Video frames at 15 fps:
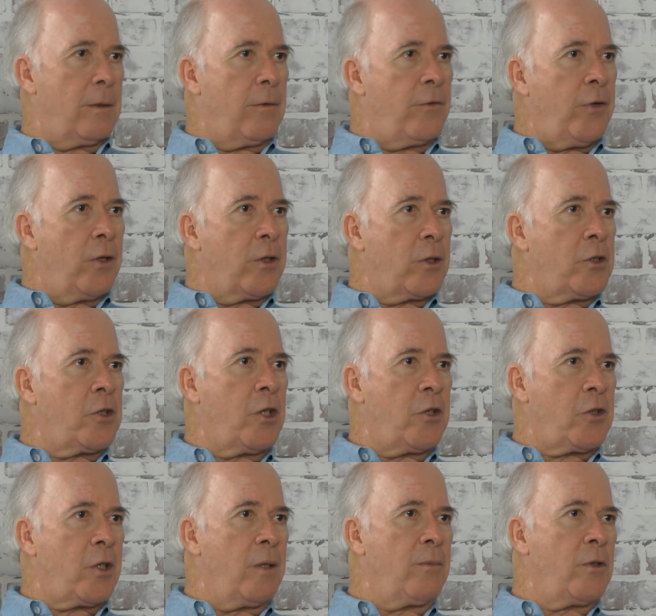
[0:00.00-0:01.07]
filter
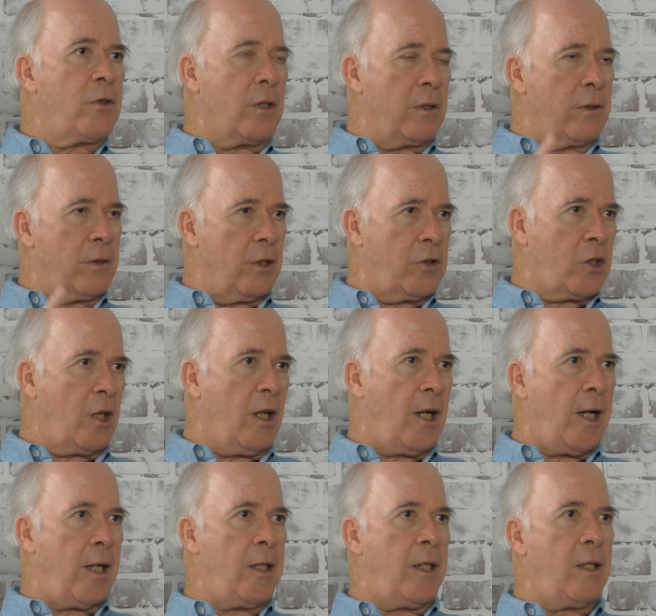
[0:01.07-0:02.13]
systems, the
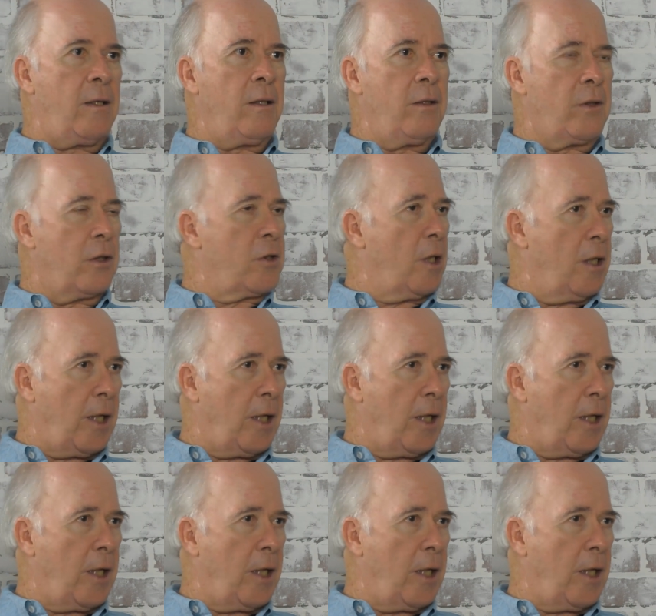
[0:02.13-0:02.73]
slide in, there's a